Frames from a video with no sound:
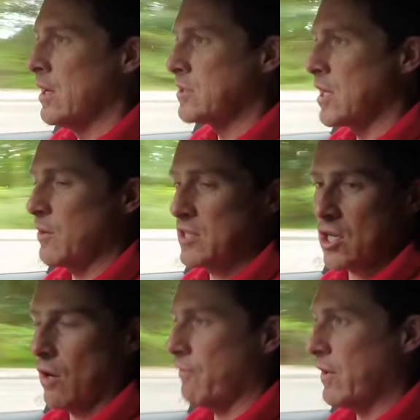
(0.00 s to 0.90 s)
So it's
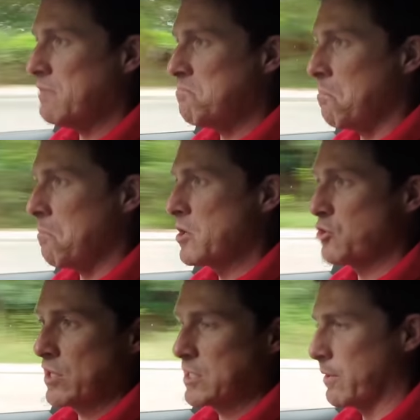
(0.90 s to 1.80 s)
comfy, it's
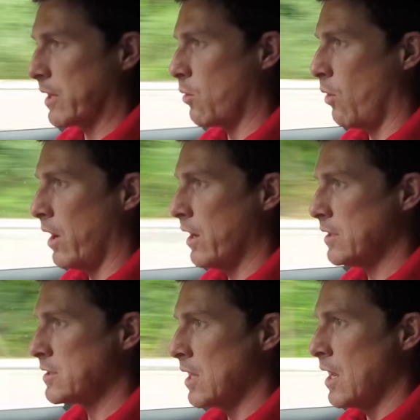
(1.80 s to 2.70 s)
reasonably
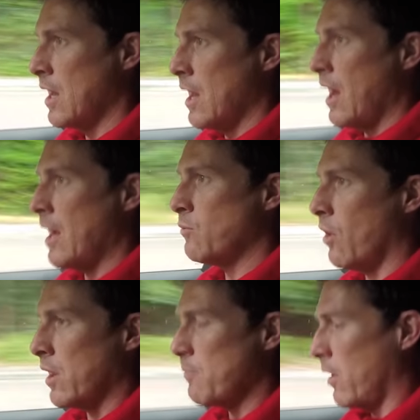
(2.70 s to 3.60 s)
quiet, and
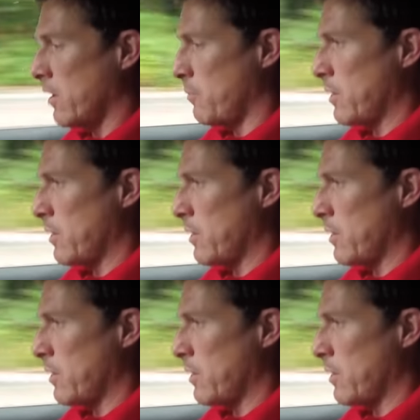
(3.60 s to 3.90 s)
while it might not